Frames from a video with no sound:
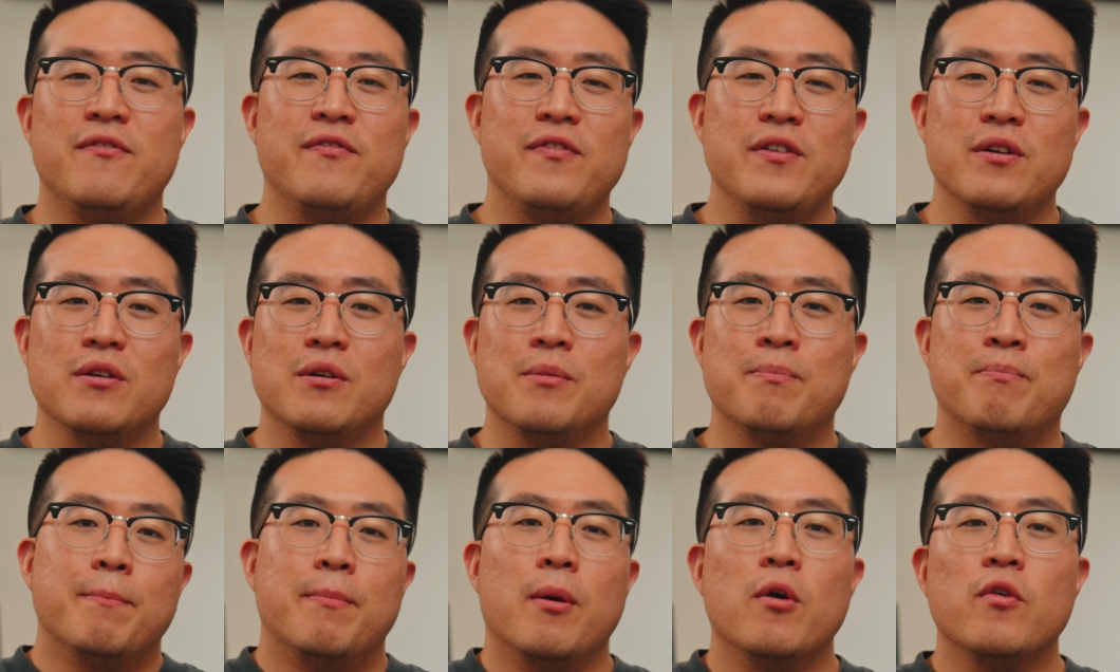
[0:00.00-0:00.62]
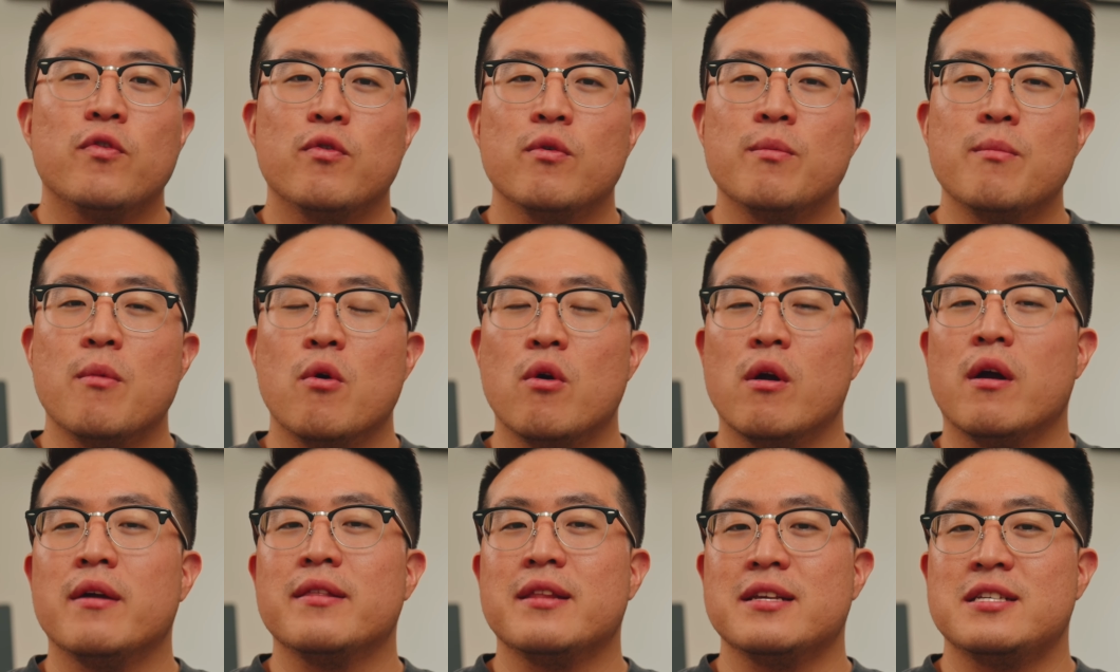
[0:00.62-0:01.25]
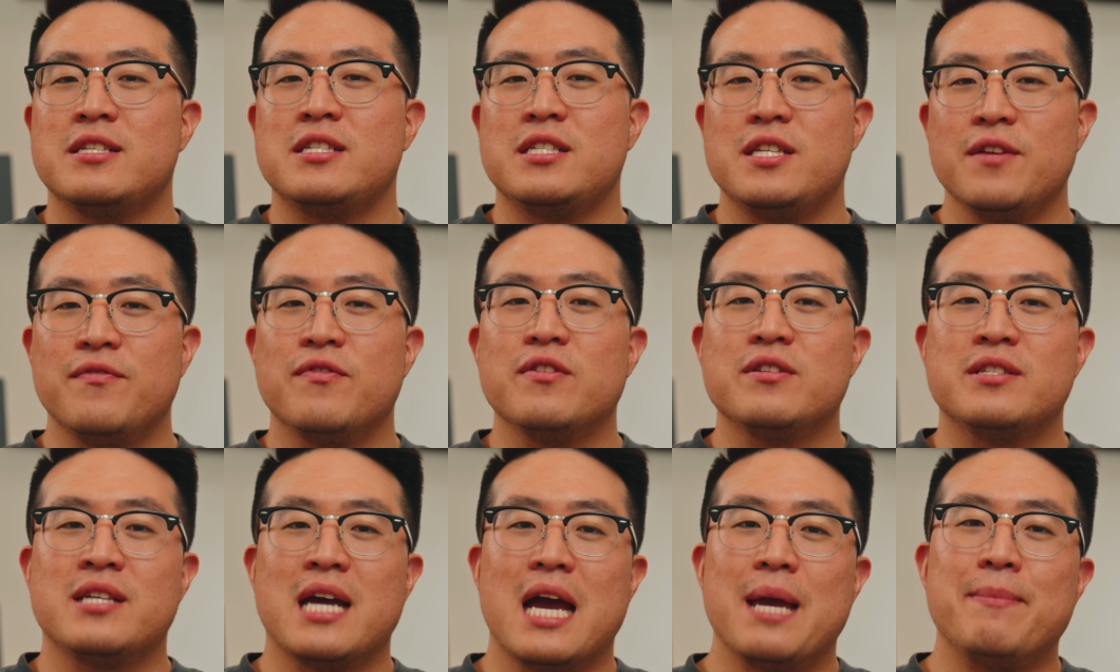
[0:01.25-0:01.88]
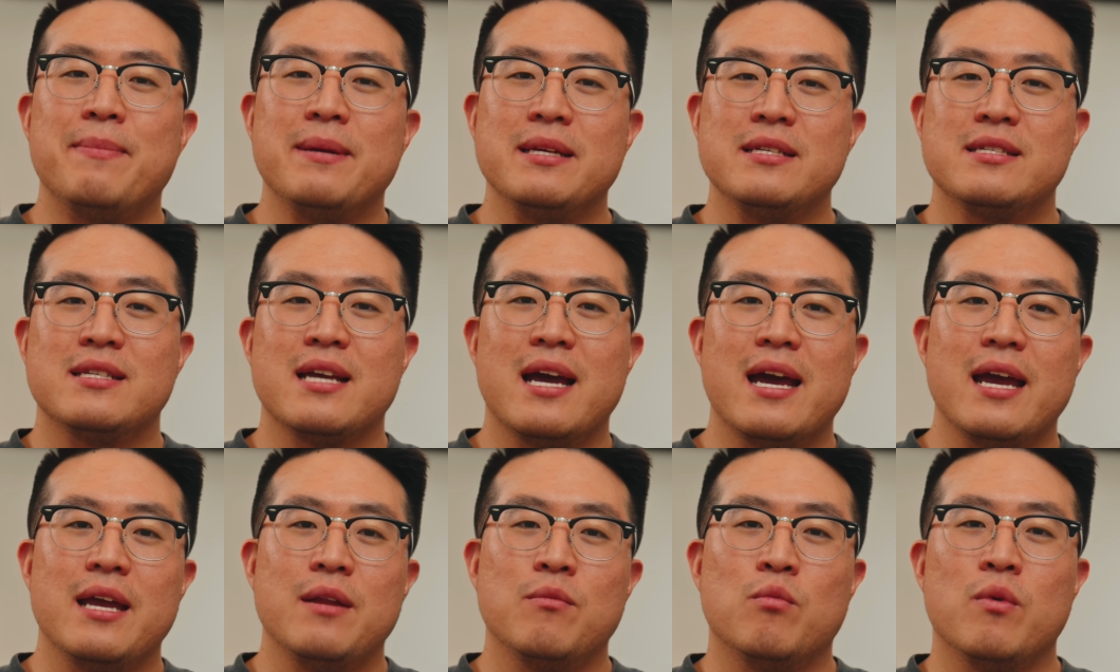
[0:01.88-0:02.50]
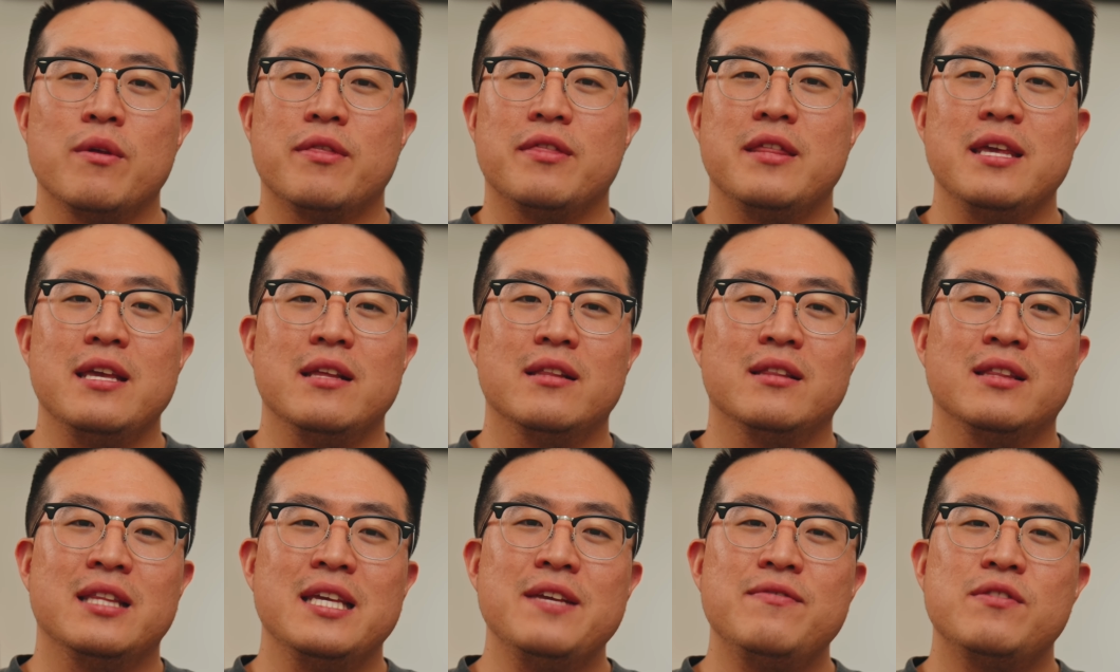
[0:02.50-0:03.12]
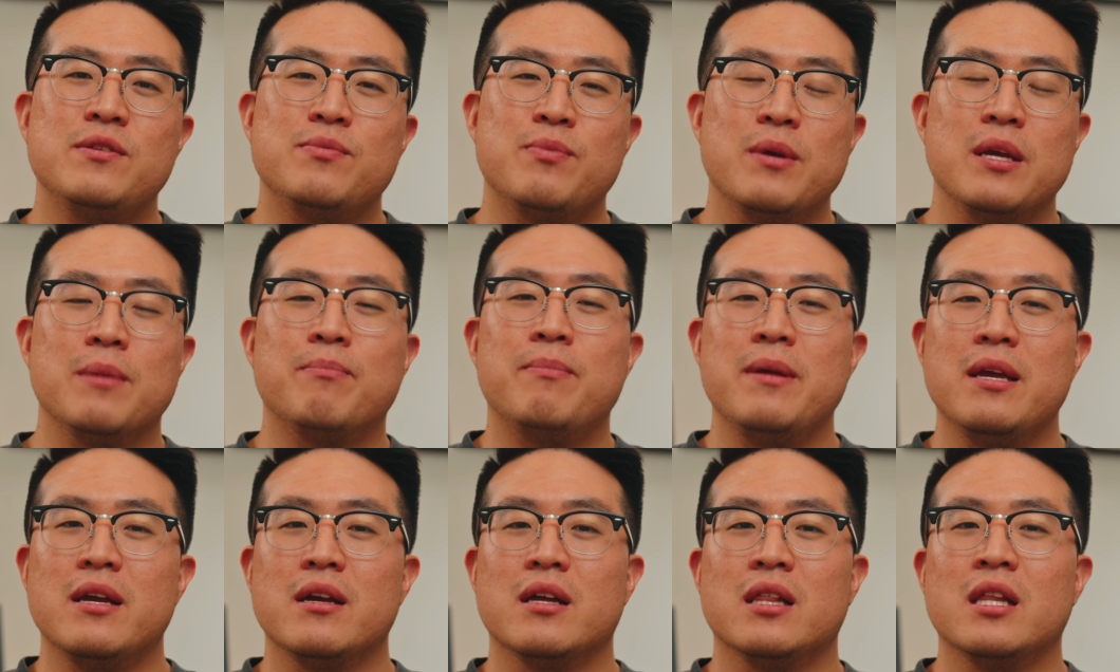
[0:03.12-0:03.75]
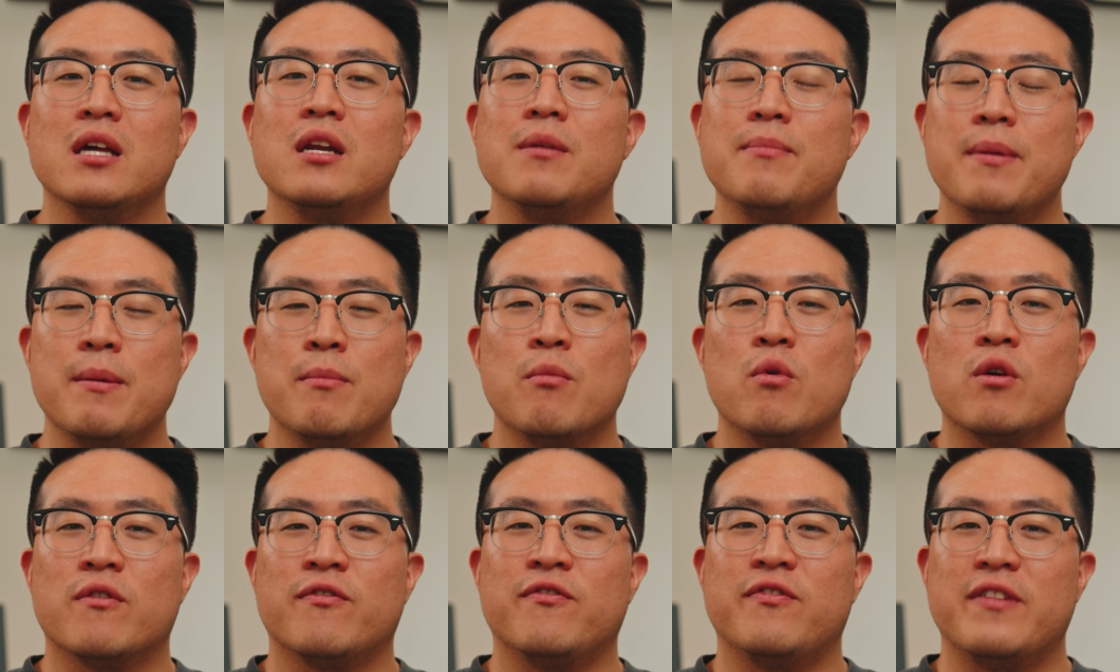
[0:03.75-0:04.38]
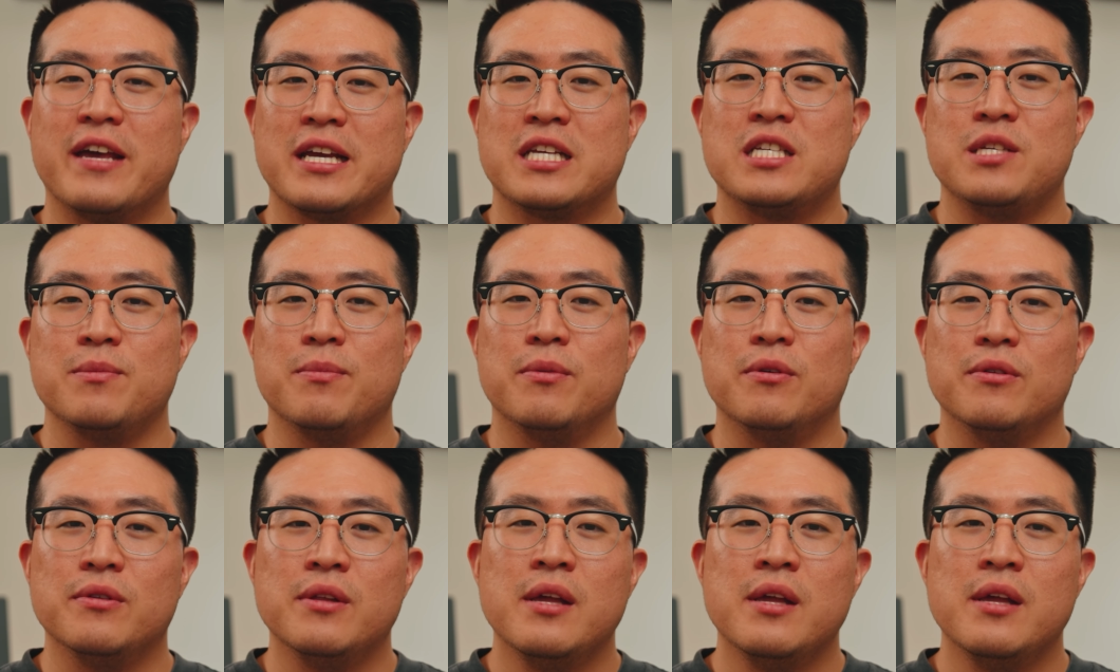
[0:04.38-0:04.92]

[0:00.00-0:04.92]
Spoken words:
feel. Both were more on the stiffer typing side, with the leaf spring being a little bit more flexible.